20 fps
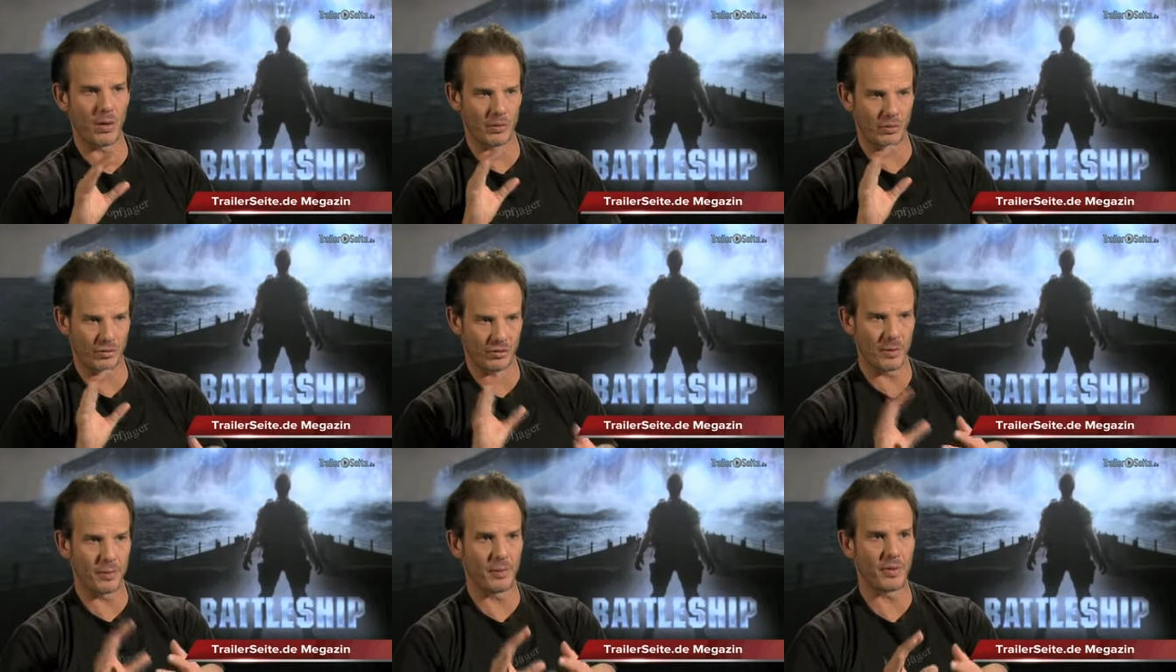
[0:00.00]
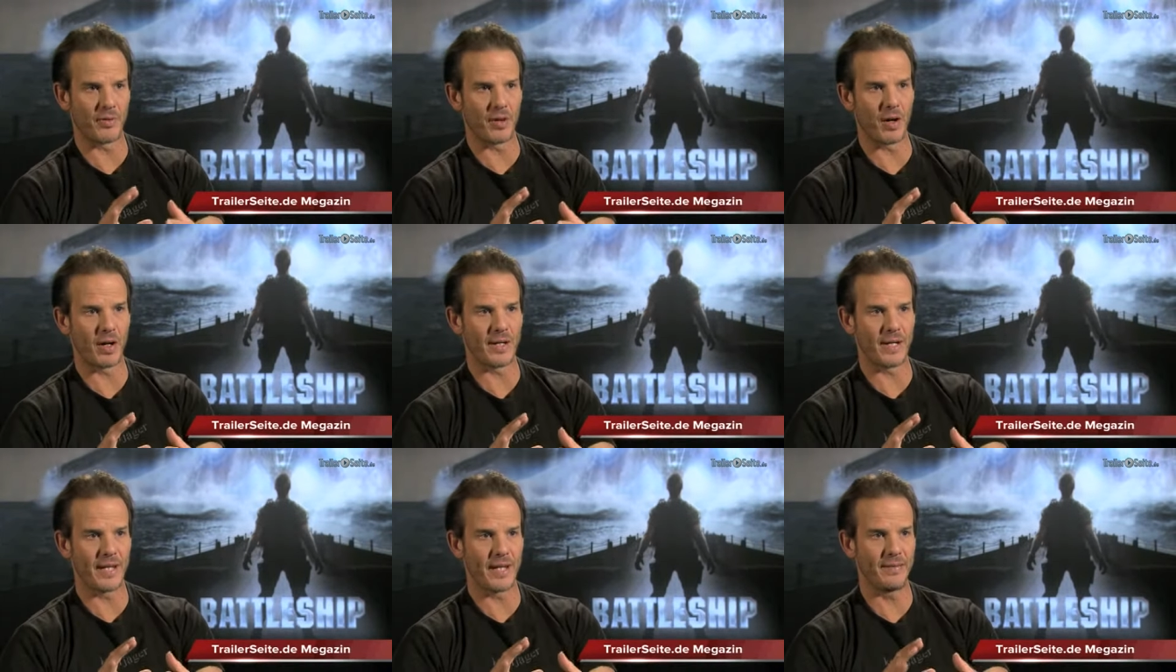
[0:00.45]
some of
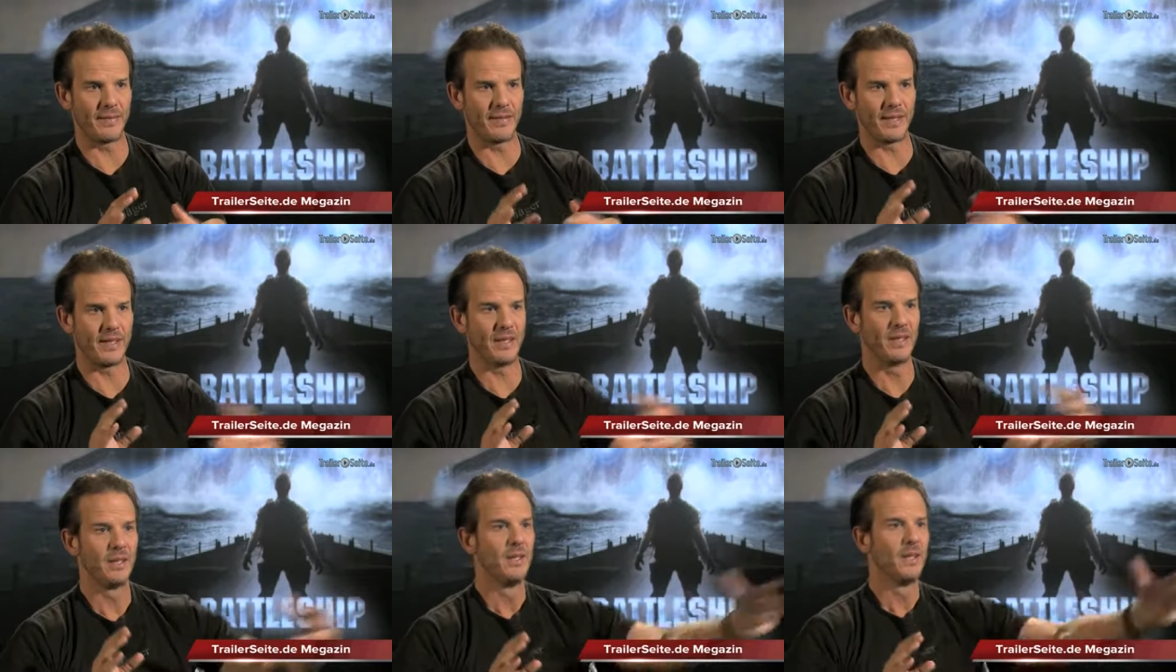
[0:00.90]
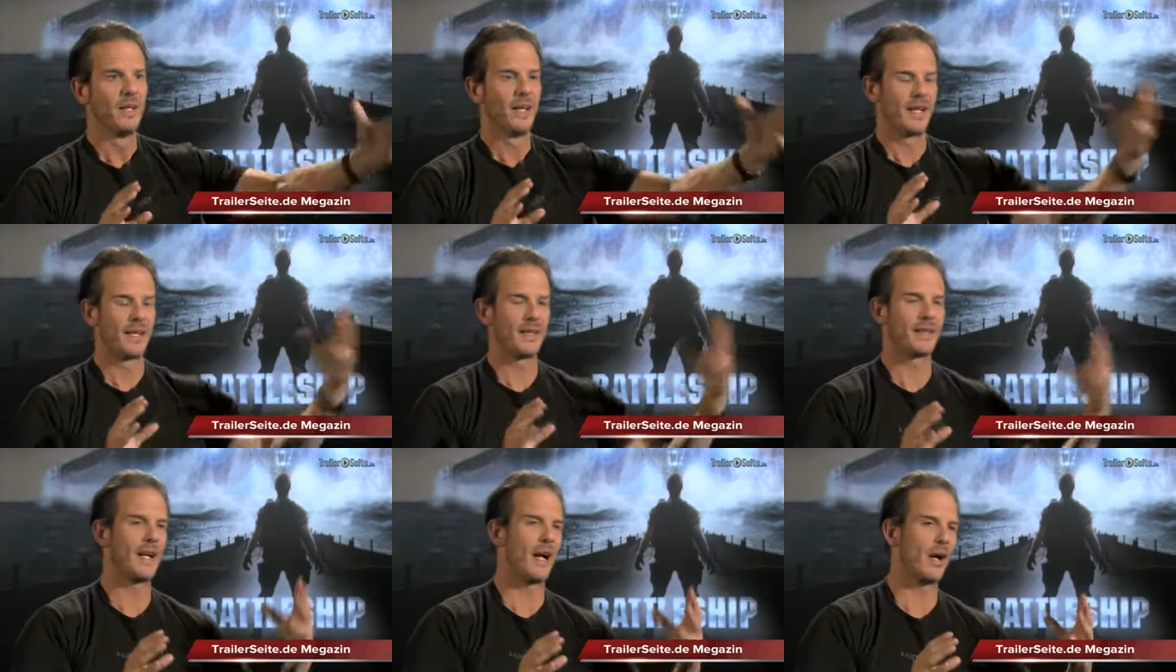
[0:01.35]
our Navy
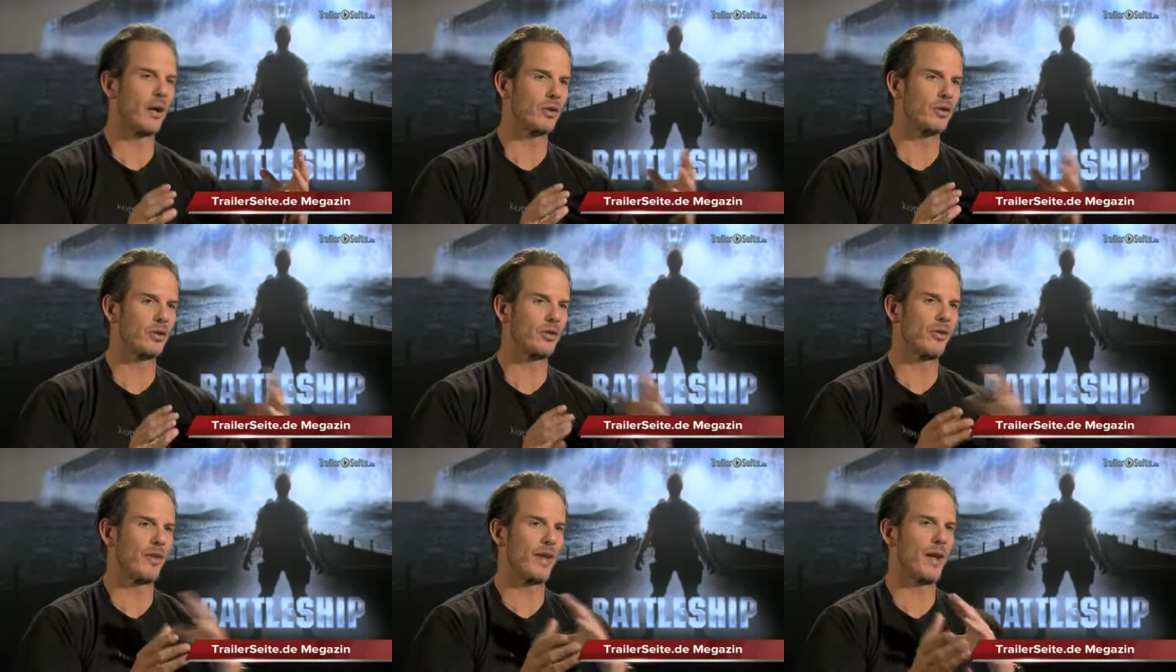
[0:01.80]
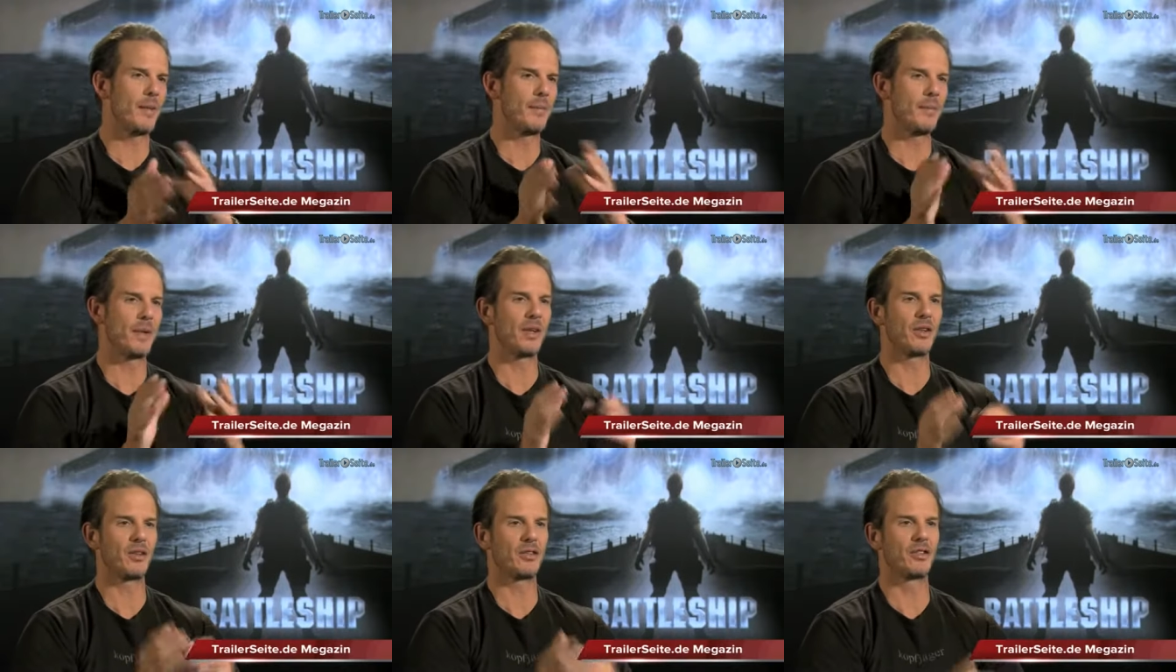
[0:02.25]
encounters
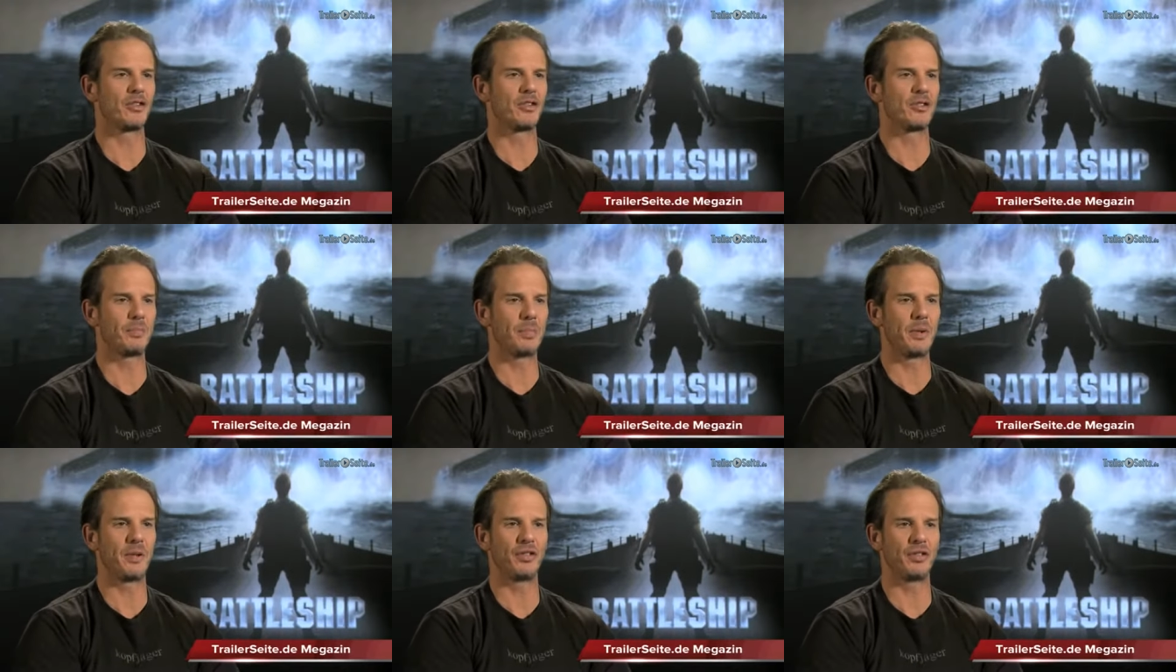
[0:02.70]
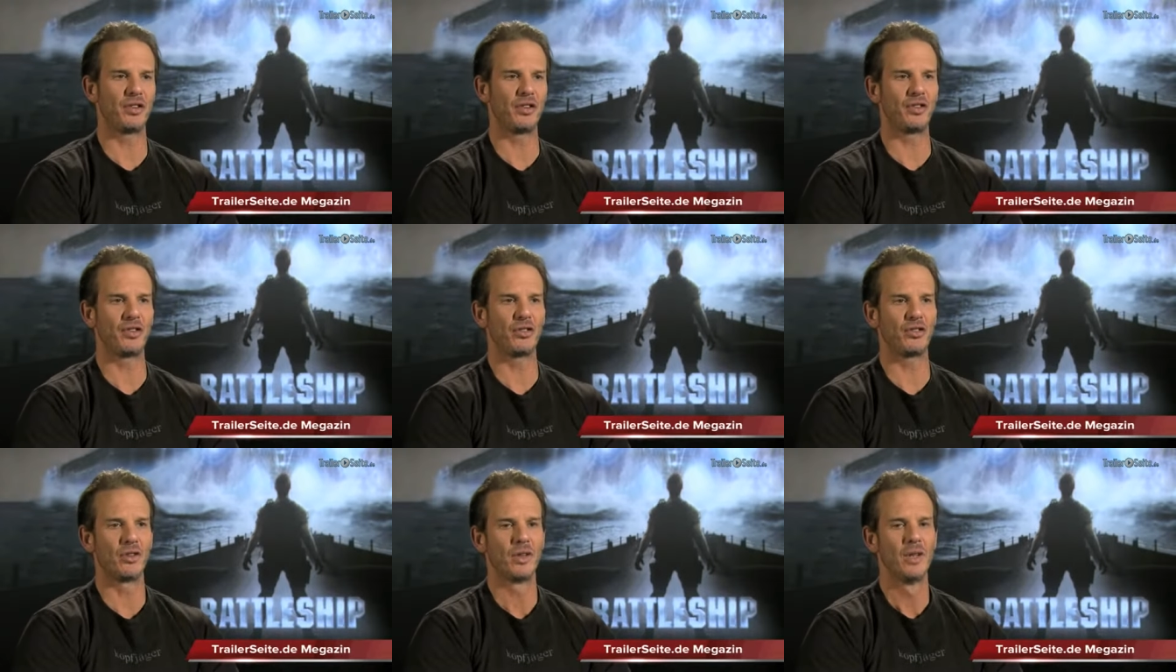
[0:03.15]
them and they're
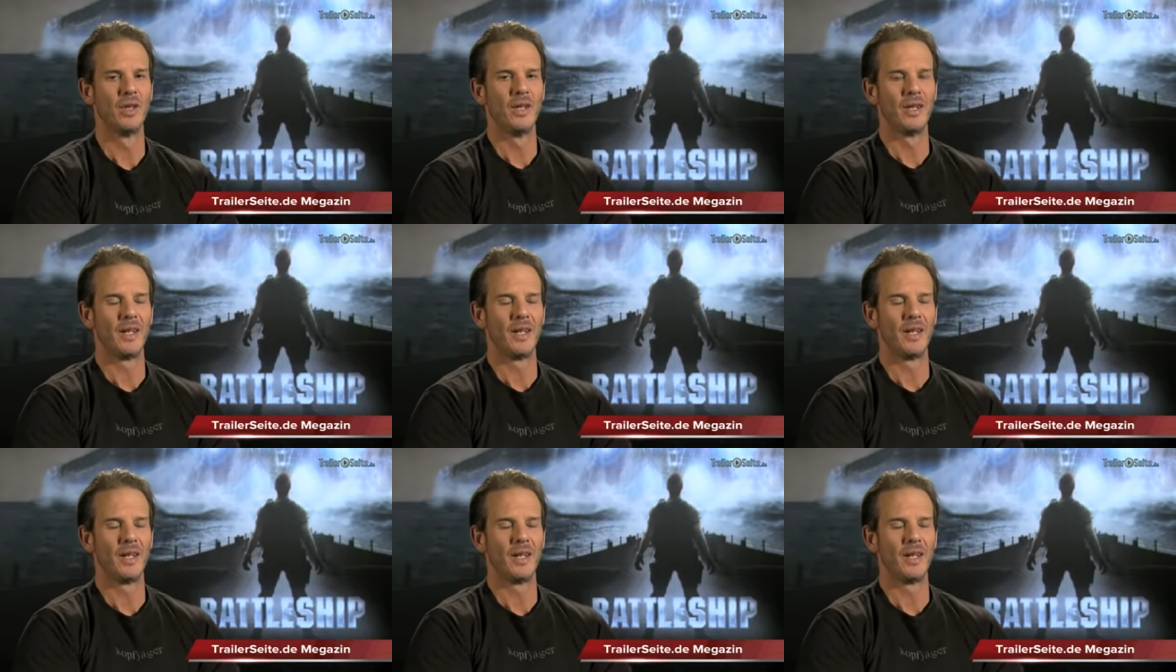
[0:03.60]
suspicious